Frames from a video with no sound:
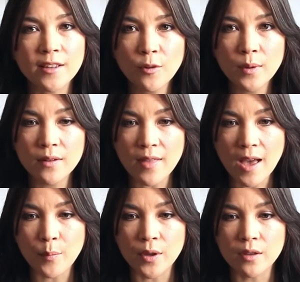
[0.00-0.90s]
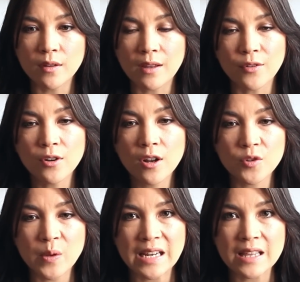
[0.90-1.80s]
little bit of that, but if you're
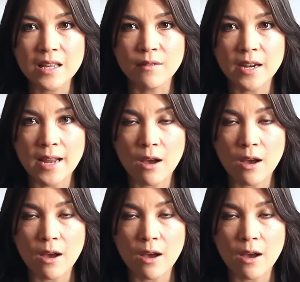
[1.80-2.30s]
not doing anything right